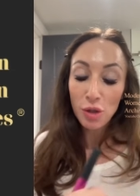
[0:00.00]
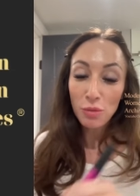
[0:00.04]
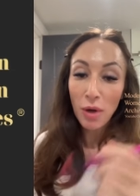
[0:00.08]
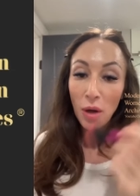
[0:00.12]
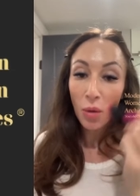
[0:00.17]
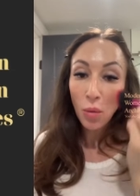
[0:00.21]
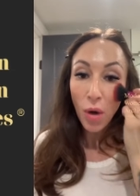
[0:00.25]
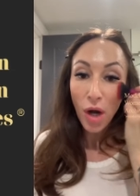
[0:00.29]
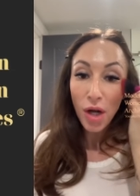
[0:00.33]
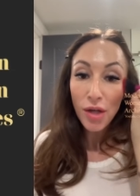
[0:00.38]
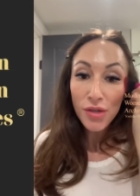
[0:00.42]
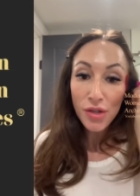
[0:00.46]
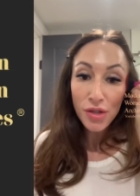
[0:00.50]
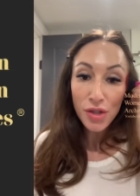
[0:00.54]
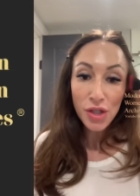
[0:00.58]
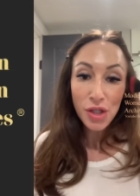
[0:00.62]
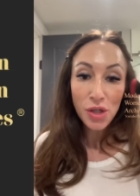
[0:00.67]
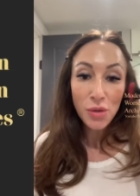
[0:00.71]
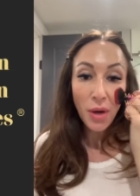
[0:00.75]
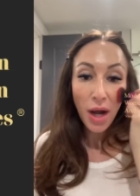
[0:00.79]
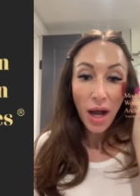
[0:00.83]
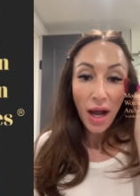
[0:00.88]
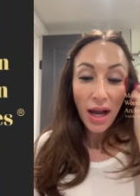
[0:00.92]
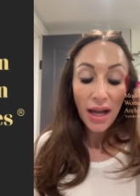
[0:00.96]
my walls are
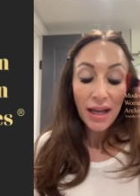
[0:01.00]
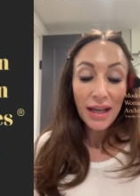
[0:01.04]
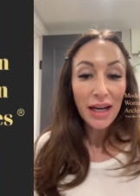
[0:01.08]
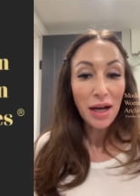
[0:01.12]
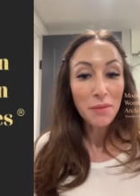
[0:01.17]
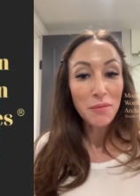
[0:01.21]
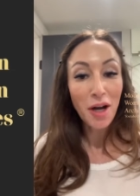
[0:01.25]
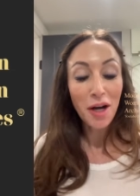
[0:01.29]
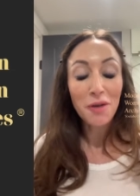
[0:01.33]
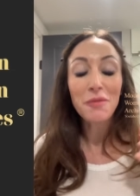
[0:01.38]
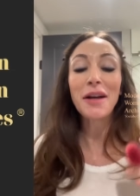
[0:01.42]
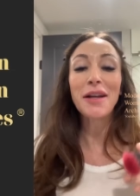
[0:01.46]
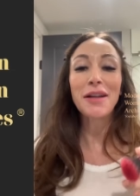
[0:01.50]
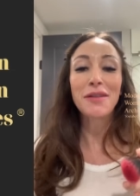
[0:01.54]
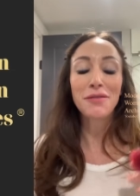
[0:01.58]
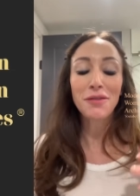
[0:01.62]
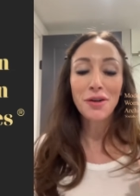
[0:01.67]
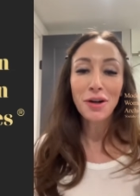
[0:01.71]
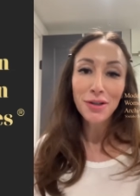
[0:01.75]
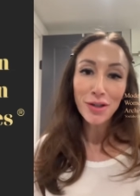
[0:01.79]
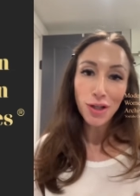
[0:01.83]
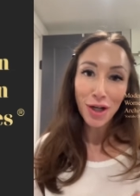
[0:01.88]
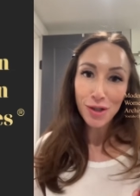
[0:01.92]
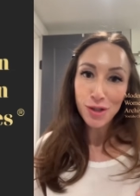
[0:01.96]
too high, and I'm not ready for
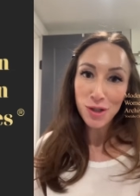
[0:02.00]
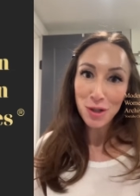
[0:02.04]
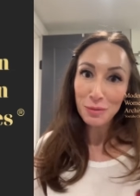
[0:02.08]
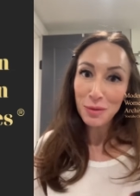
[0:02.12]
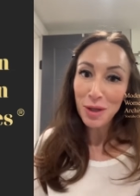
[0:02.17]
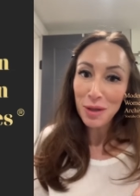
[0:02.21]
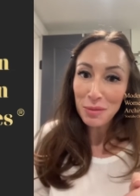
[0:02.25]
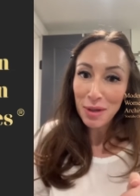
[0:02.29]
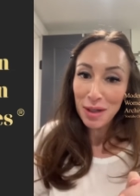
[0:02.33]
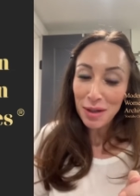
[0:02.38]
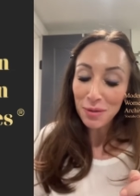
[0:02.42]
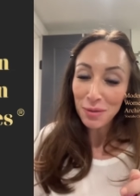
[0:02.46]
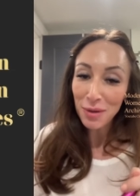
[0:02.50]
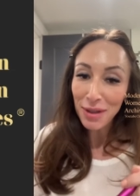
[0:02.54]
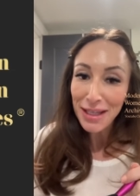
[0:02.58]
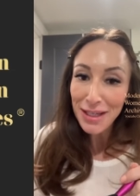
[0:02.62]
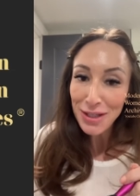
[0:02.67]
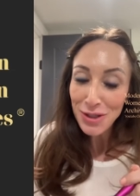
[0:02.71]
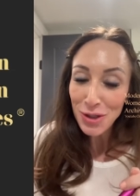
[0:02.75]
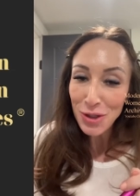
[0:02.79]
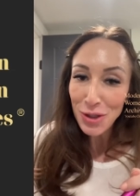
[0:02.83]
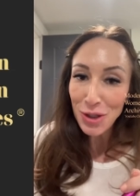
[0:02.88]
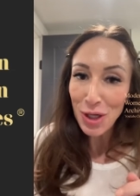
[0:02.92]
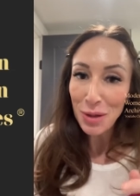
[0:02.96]
a long-term committed
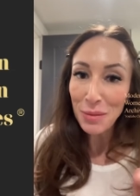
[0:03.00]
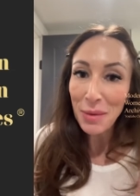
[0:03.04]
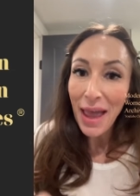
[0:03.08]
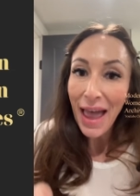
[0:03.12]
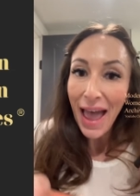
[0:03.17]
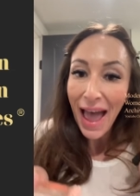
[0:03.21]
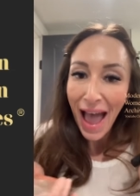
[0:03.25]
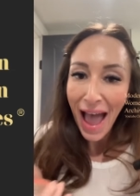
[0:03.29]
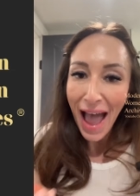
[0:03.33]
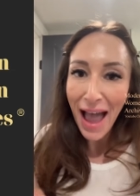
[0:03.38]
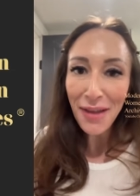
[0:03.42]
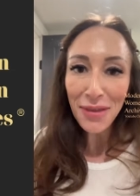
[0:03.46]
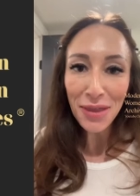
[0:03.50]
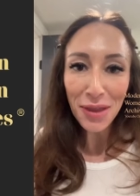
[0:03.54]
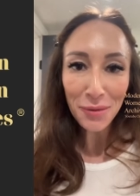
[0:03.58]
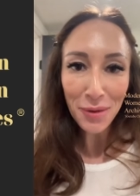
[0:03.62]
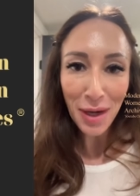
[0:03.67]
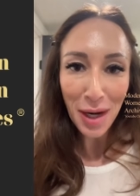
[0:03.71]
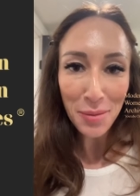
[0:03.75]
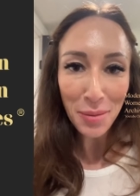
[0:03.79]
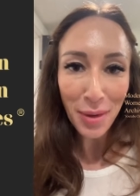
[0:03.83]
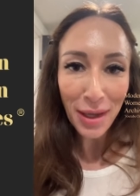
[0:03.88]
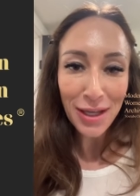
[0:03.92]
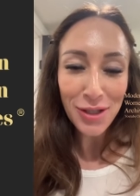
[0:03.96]
relationship at the
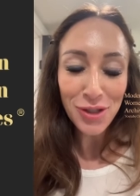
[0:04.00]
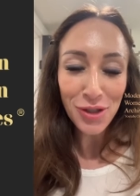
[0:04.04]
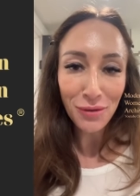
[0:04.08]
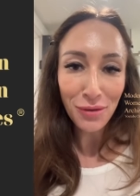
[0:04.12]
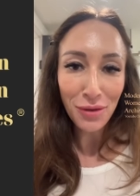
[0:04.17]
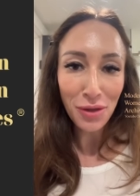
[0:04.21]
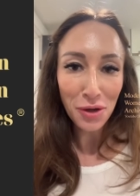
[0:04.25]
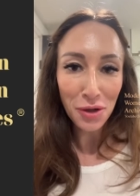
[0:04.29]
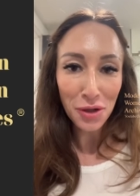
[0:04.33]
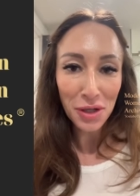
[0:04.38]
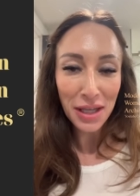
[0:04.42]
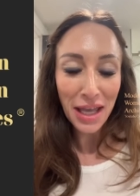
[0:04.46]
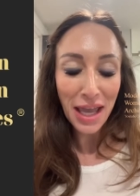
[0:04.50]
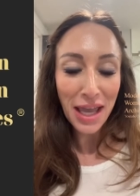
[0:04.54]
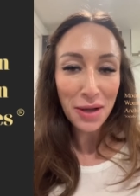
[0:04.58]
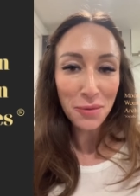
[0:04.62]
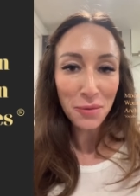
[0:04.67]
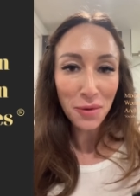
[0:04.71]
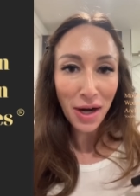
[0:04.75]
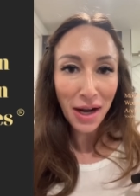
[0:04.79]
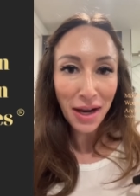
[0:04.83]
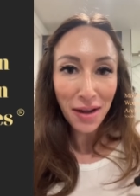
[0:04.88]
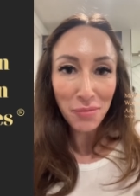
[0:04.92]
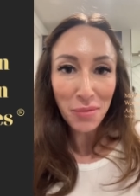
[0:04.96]
ripe age of thirty-eight,
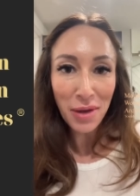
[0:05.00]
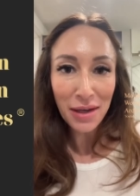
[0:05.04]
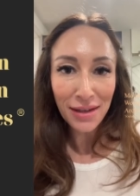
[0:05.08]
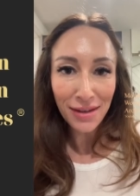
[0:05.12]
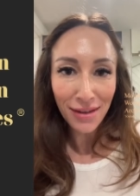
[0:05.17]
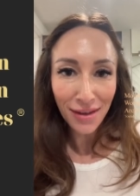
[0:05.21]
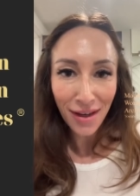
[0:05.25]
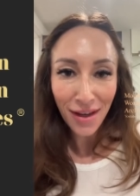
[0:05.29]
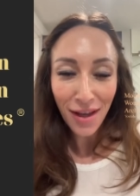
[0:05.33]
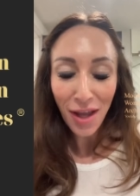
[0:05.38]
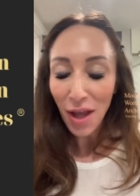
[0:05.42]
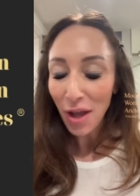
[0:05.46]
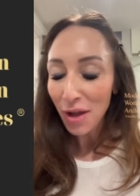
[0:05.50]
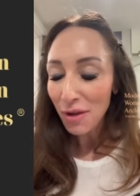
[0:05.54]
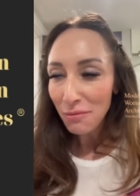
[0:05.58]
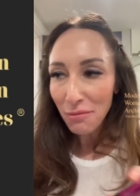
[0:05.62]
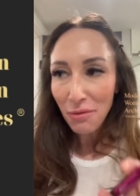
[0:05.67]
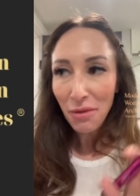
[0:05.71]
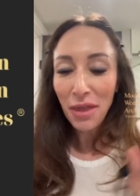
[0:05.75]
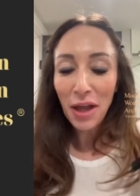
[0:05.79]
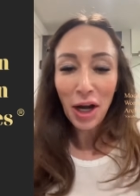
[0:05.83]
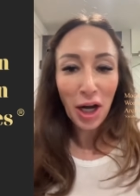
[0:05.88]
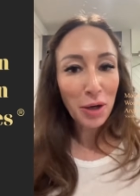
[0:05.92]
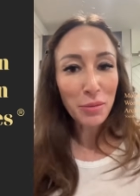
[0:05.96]
where I've been in
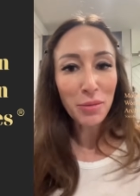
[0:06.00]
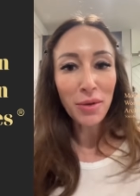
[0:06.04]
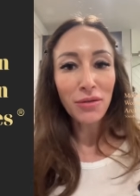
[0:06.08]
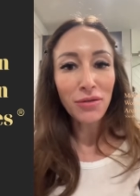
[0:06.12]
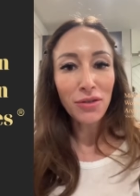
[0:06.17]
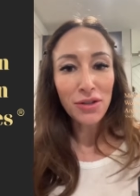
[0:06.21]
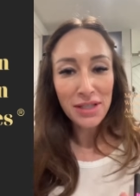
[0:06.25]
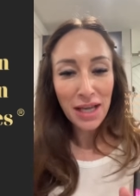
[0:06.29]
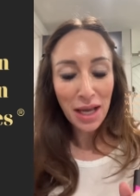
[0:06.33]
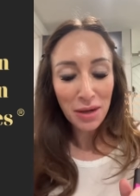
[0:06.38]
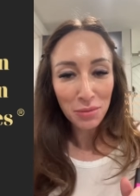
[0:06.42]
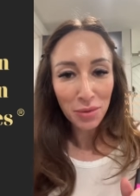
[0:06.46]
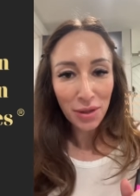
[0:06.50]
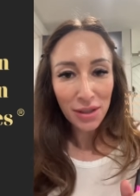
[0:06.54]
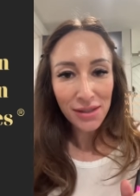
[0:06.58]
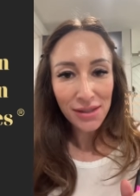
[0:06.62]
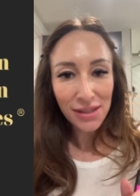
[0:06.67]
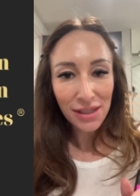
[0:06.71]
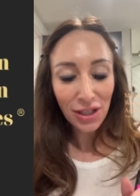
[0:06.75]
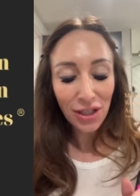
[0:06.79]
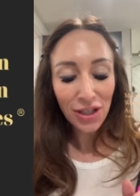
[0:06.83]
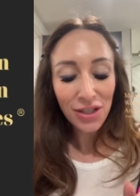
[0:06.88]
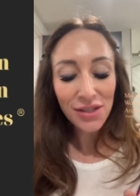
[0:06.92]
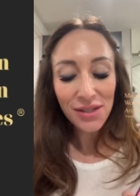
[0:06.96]
therapy for ten plus
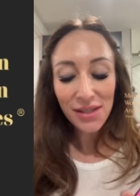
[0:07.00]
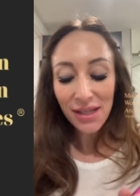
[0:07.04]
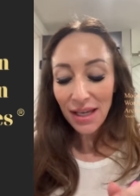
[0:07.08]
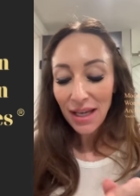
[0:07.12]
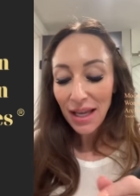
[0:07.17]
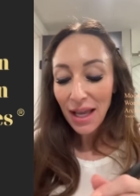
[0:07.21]
years.